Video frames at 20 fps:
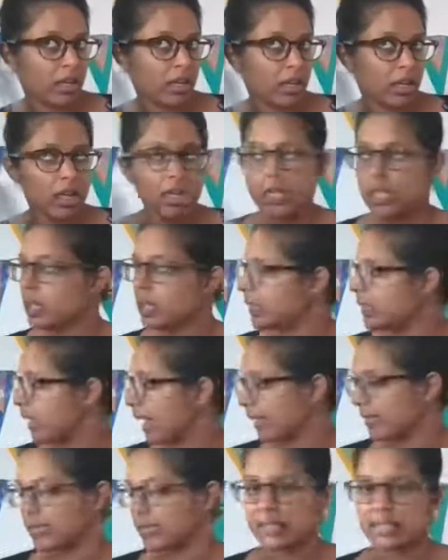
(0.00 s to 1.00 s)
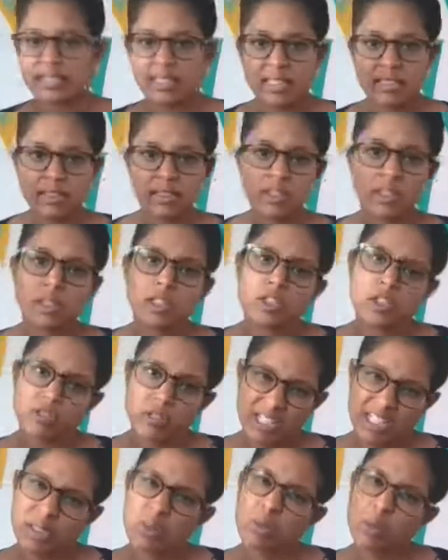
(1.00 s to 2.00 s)
Yes, he says, tricky
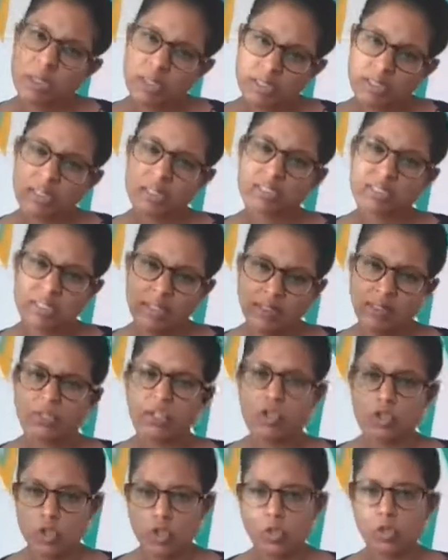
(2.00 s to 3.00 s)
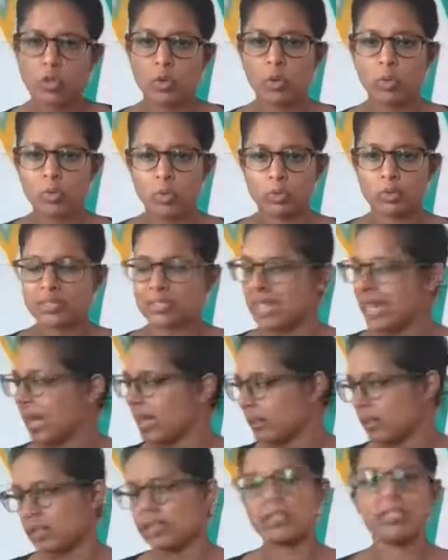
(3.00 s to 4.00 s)
words are different to normal sounds. He
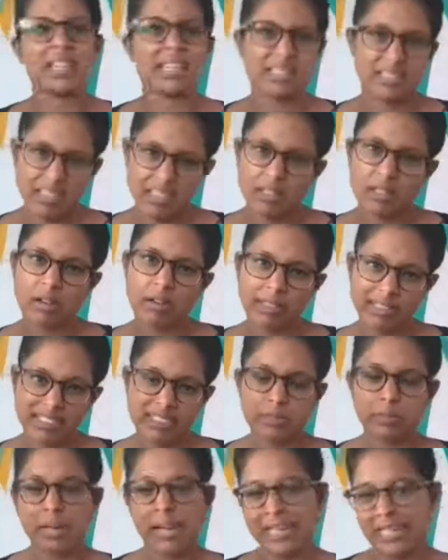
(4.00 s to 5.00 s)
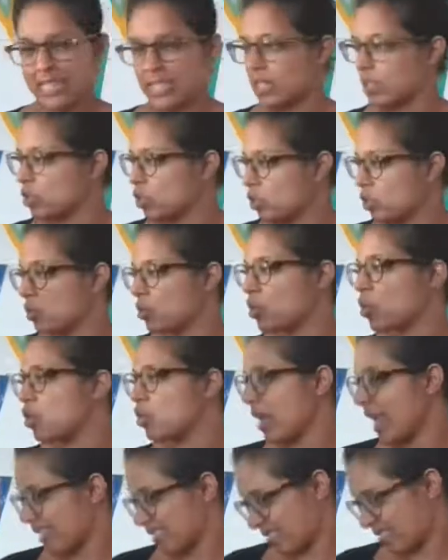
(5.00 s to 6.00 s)
said, did I explain it to you? Yes,
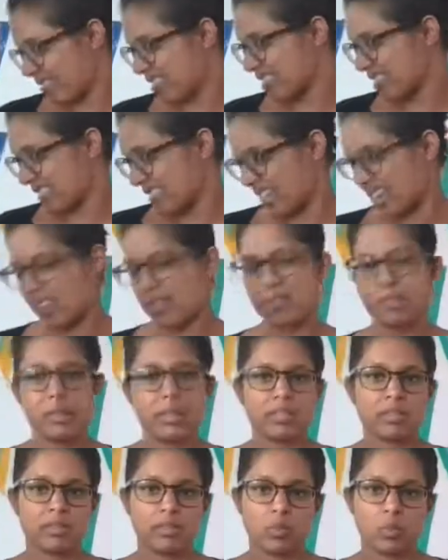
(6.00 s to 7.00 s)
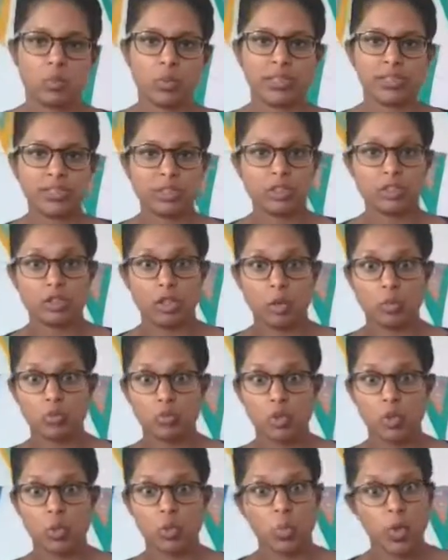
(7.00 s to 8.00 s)
I did, Mr. Wizard. Don't you
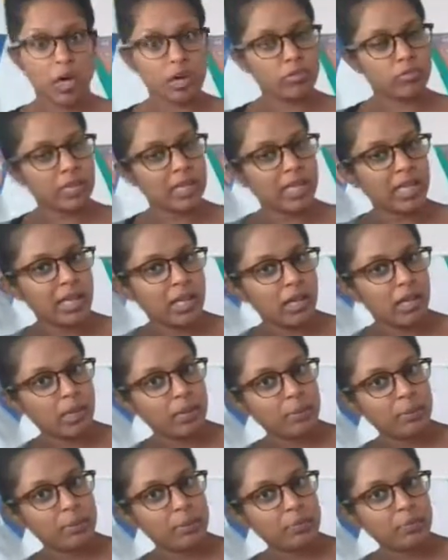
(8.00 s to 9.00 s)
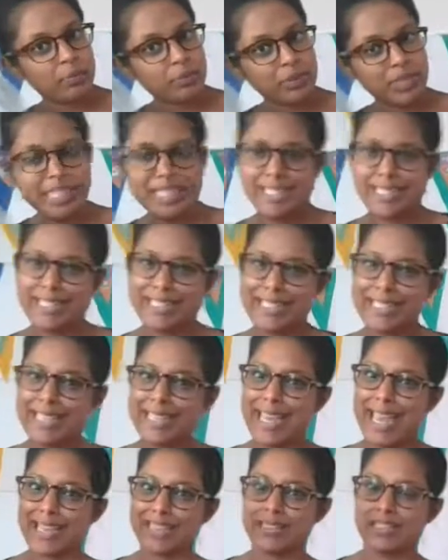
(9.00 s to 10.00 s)
worry.
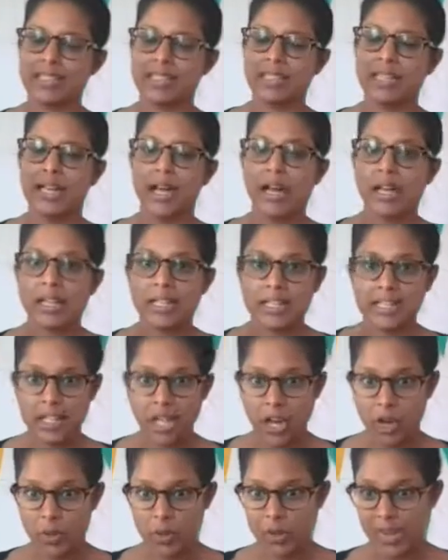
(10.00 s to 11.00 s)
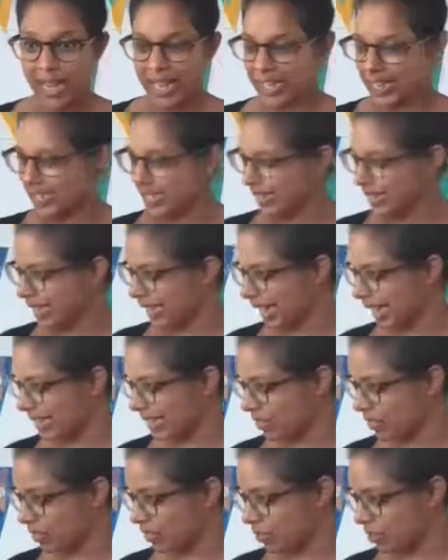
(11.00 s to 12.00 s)
Yes. Go and get your
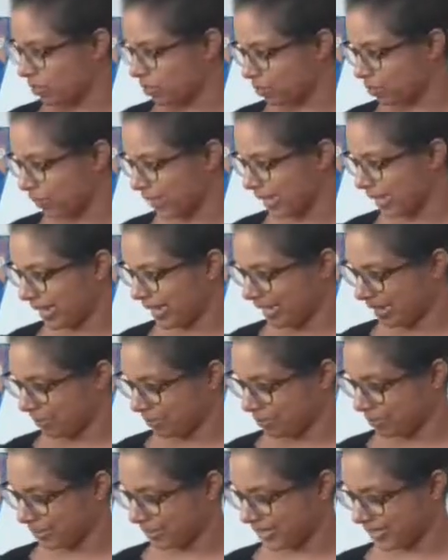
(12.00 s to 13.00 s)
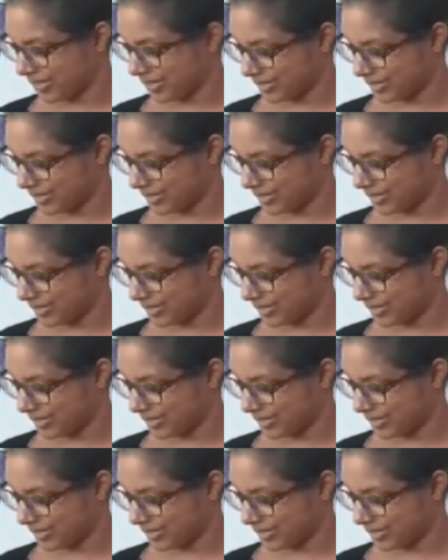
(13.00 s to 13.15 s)
bag, Mr.